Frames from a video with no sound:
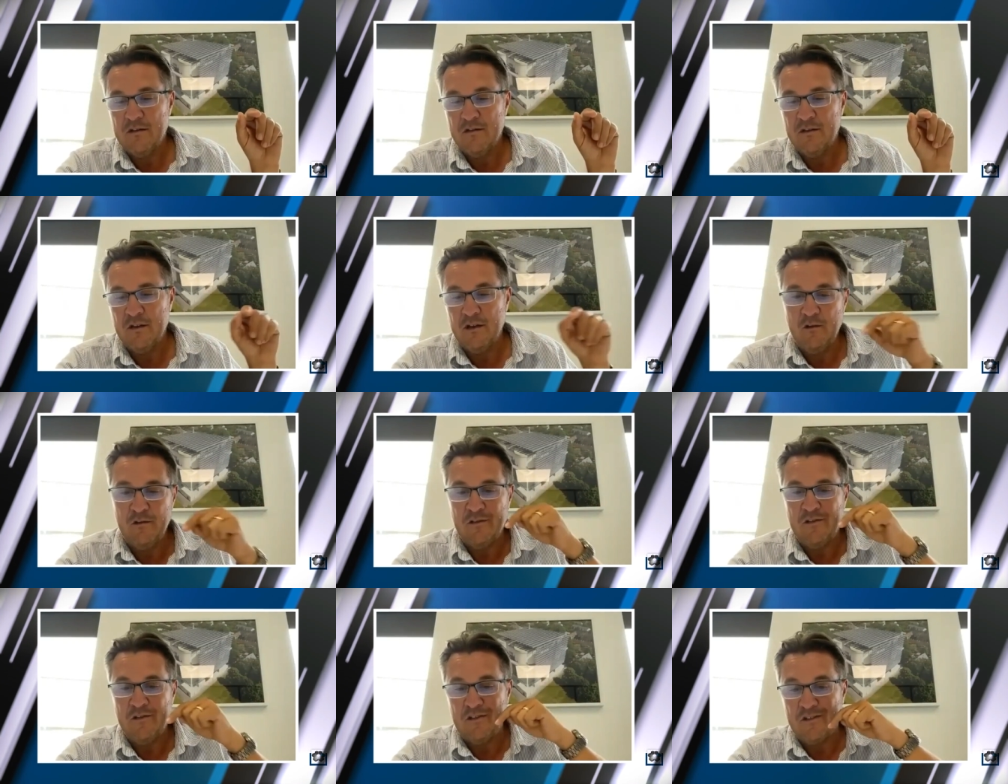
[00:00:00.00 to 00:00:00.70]
that
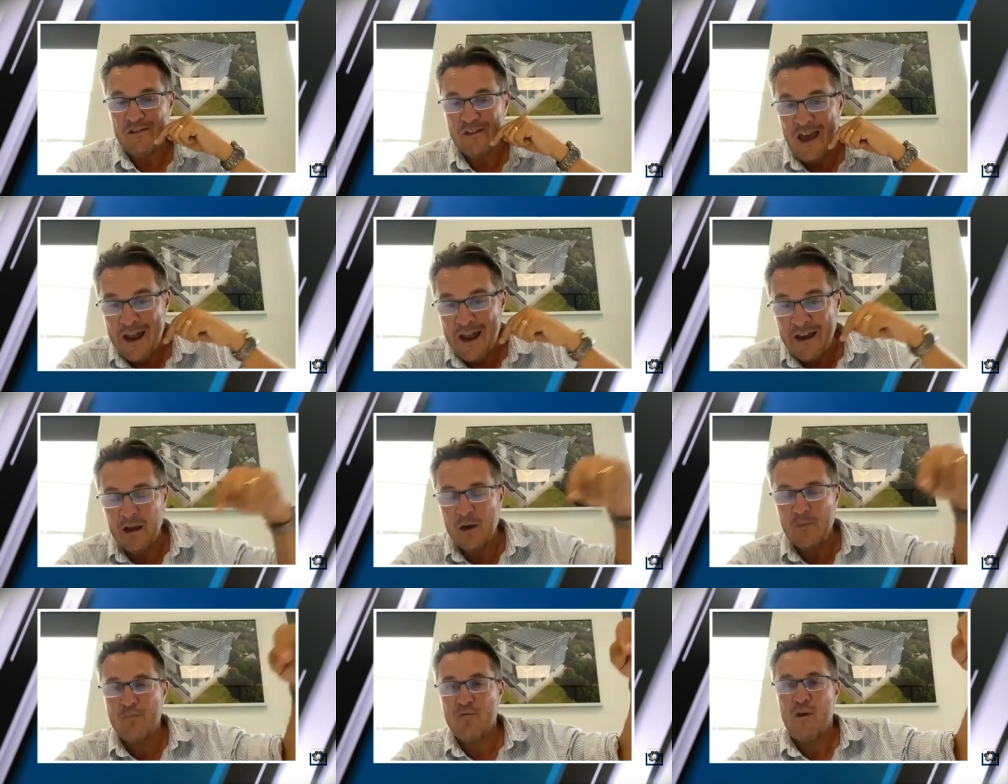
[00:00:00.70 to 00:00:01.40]
uses a
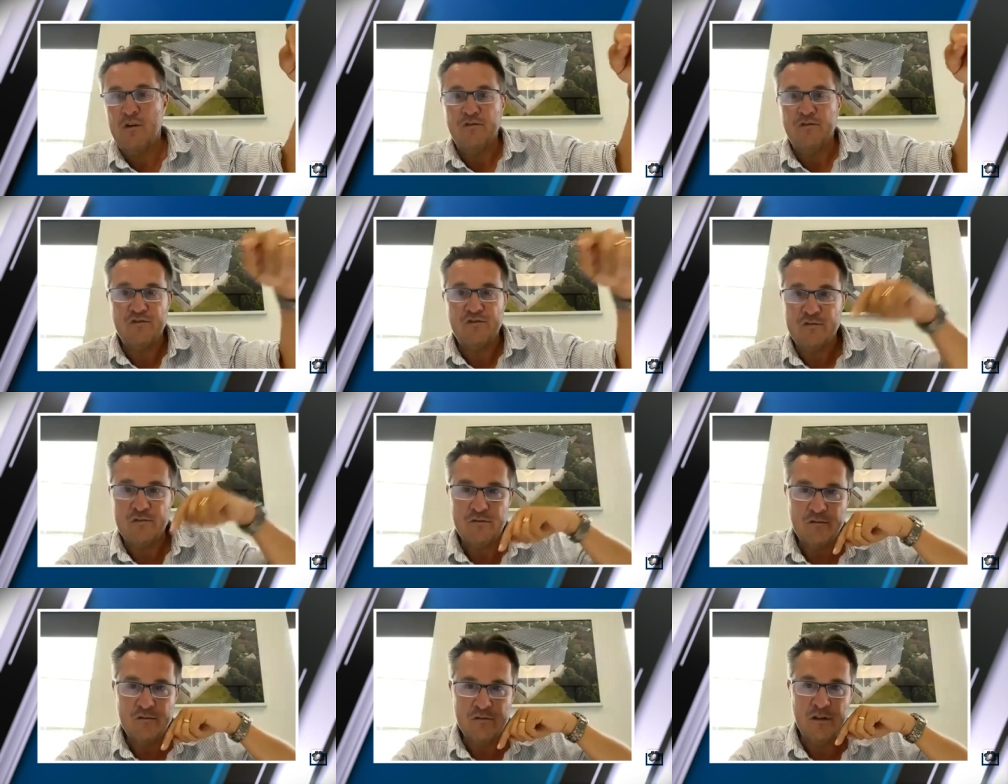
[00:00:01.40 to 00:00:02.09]
scanning approach
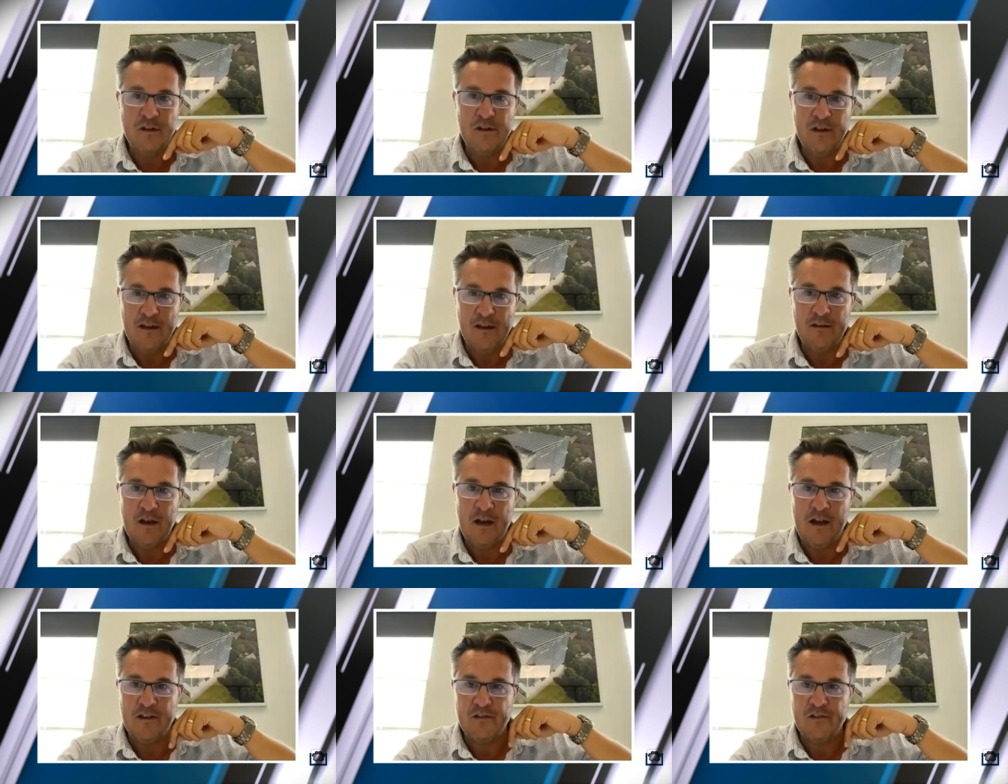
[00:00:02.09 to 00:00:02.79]
to the
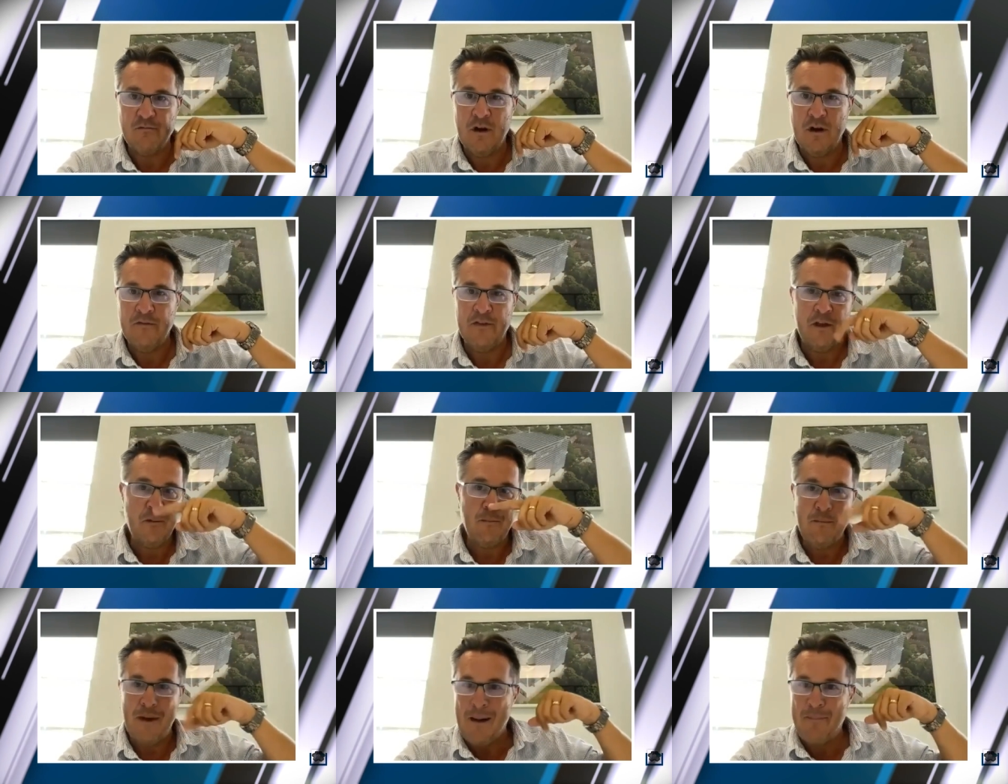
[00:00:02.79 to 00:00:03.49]
data collection rather than
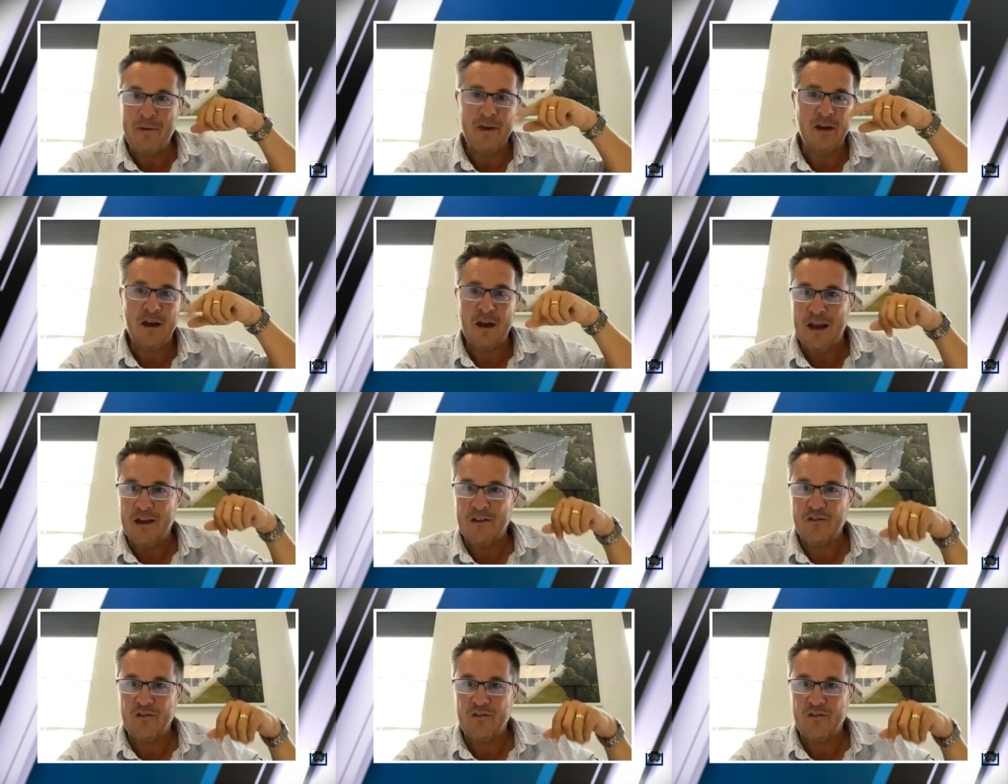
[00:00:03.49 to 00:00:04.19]
a mapping
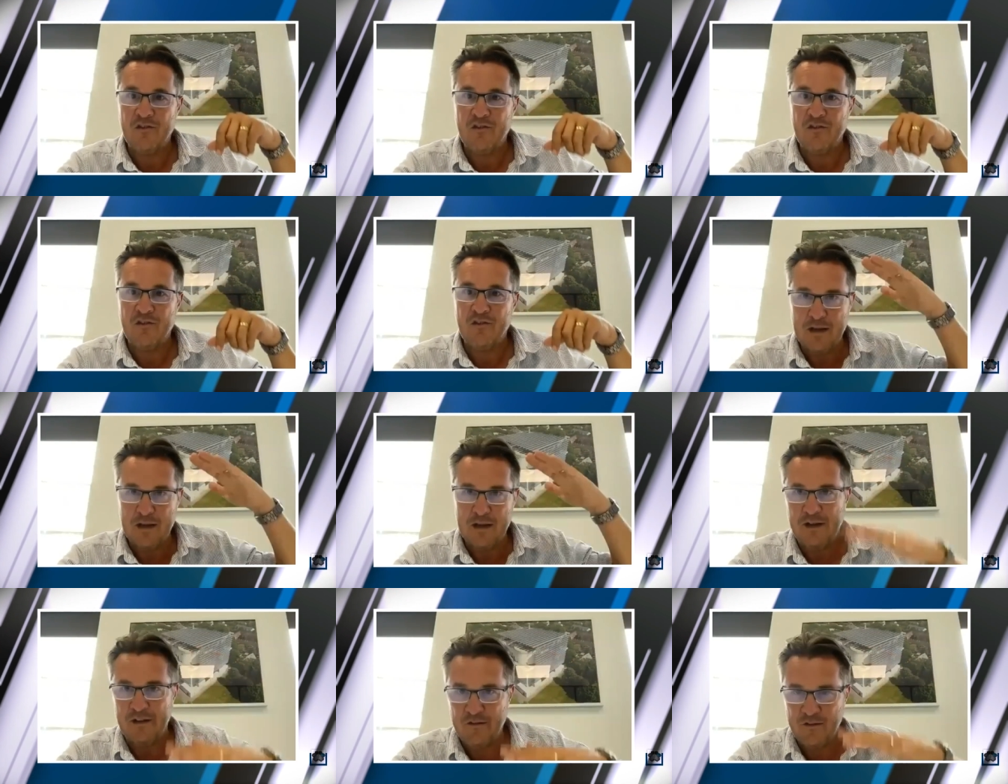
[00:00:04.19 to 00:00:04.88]
collection, and
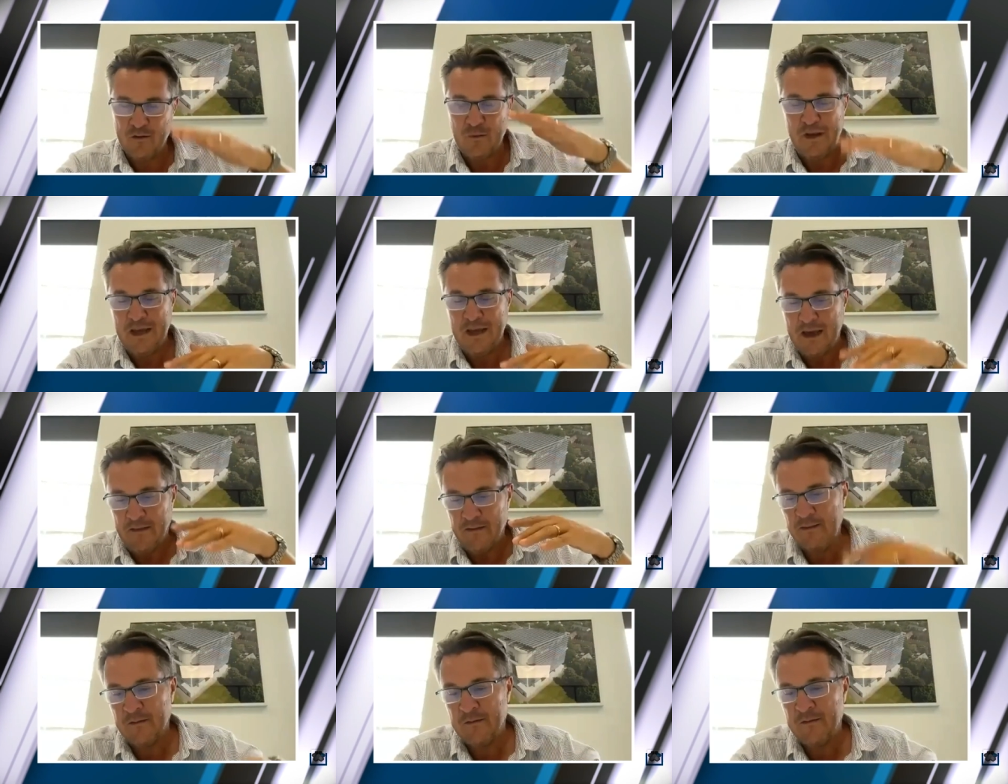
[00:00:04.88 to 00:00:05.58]
it means that we
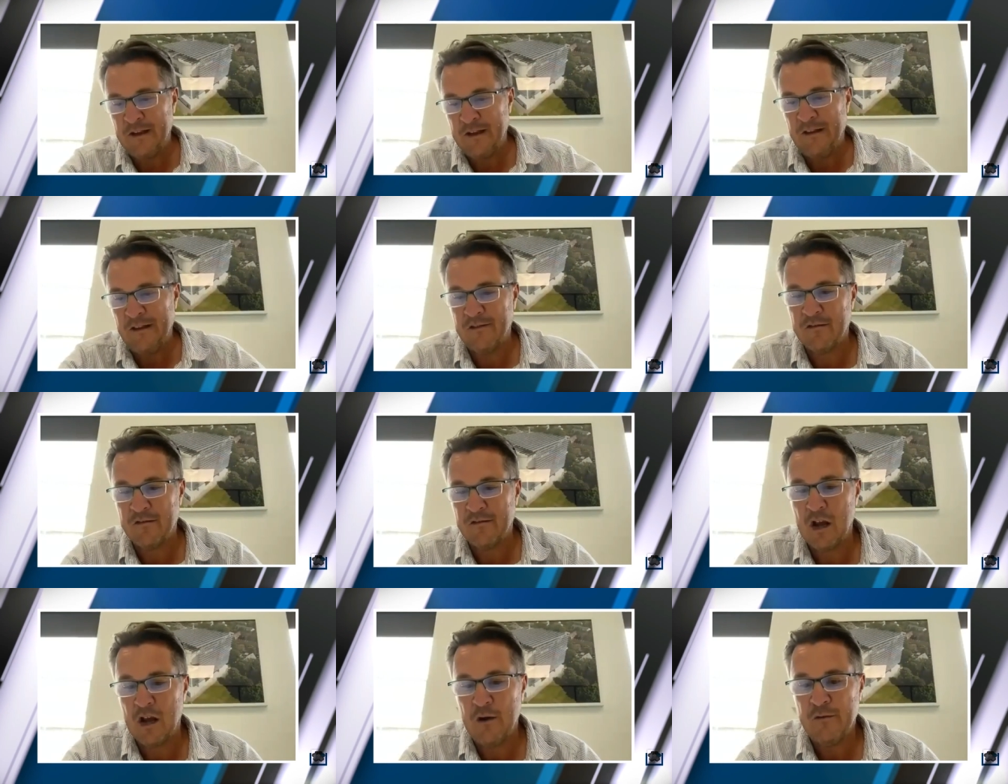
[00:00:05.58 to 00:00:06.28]
get the
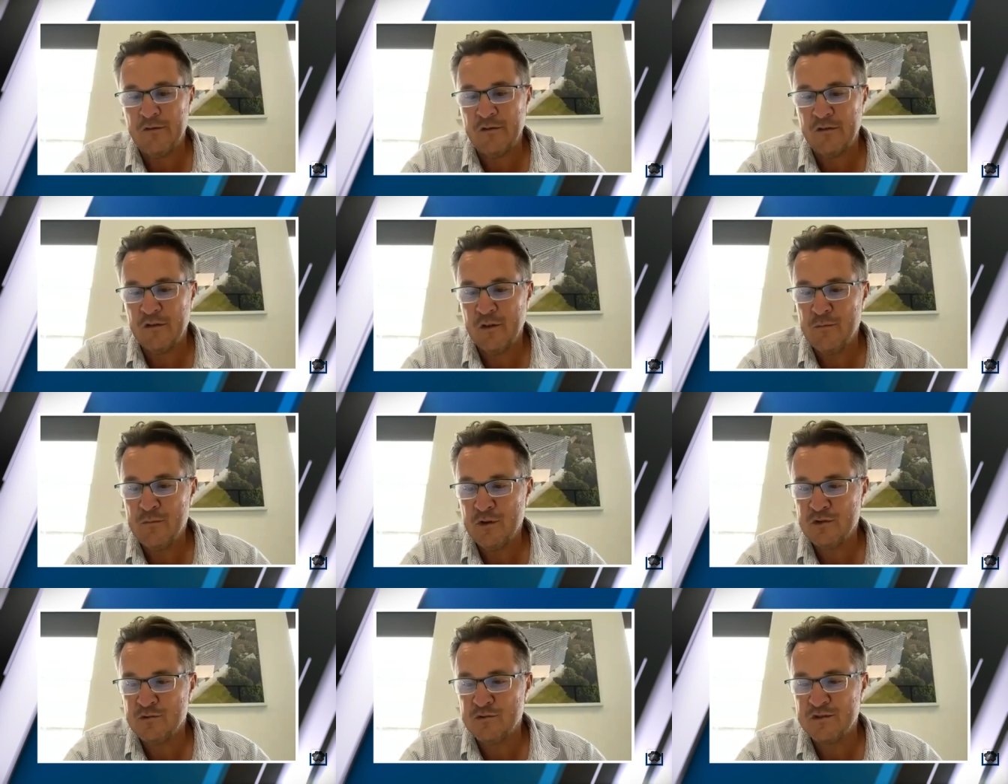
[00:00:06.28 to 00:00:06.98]
sensors closer to the
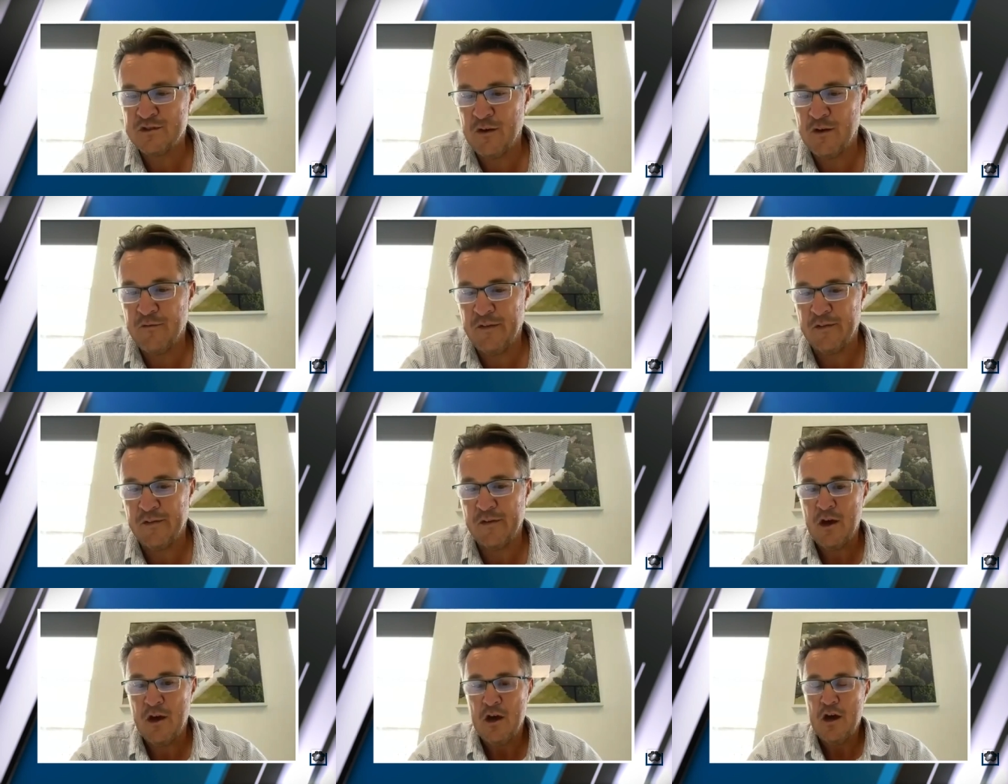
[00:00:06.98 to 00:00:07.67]
module
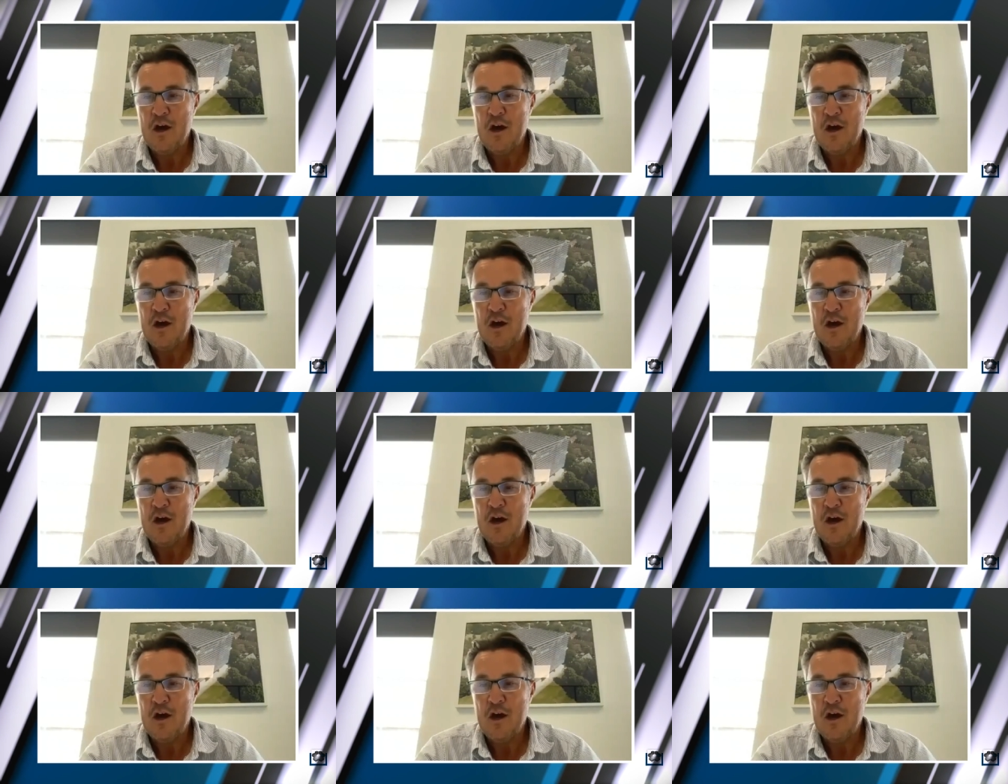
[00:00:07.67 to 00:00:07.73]
surface.